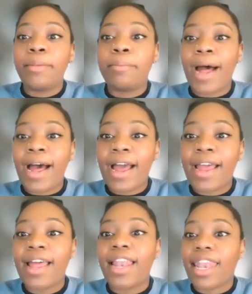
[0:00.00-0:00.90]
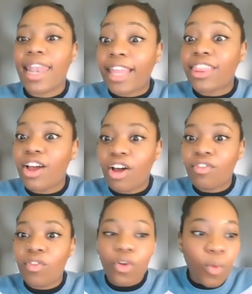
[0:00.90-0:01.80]
by length
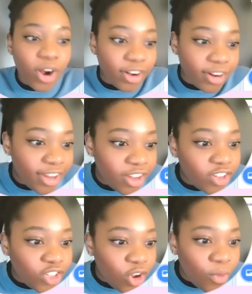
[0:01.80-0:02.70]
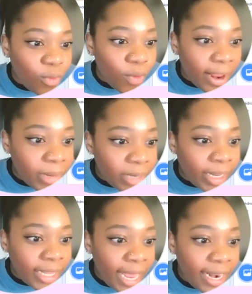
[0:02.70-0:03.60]
of the word. So what I mean
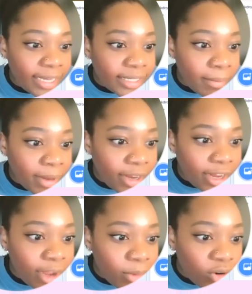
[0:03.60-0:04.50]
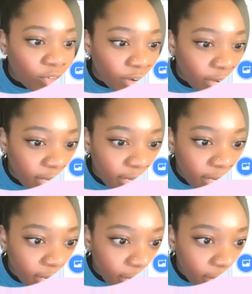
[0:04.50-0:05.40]
by that is I'm going to come over
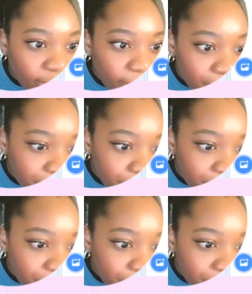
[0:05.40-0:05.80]
here